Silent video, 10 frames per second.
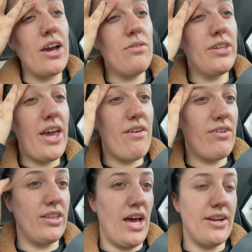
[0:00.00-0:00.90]
I don't really have
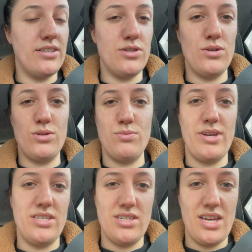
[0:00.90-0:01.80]
a lot of concerns with
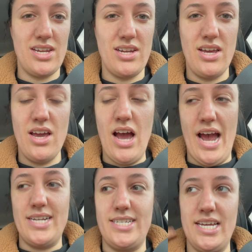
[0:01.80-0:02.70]
my skin.
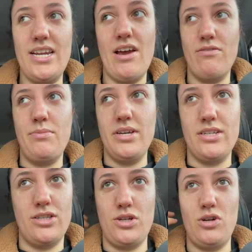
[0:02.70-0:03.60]
I did have a big
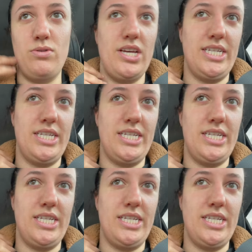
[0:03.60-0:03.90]
concern with like